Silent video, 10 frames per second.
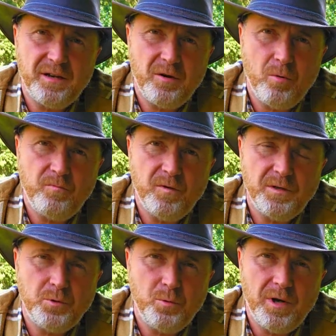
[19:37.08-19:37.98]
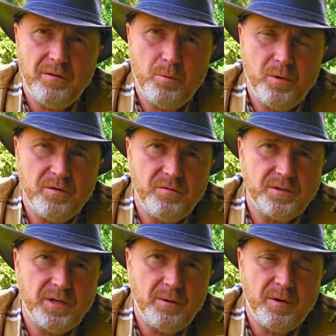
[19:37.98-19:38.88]
hopefully you will have a wonderful
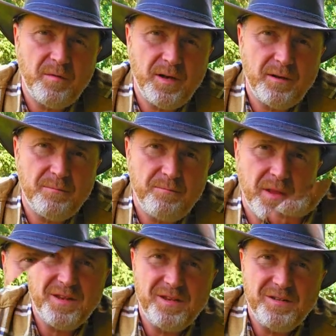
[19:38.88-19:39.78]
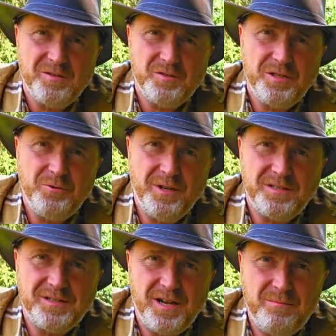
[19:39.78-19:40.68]
time out there. See you
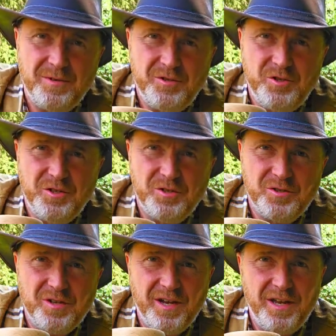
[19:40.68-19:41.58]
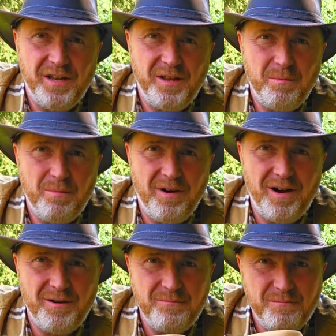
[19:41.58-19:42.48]
next time. Cheers and
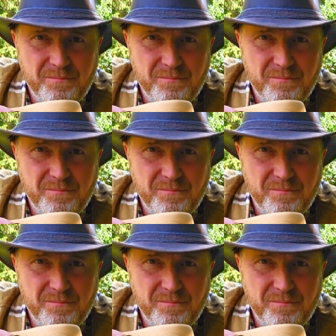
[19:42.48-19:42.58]
bye.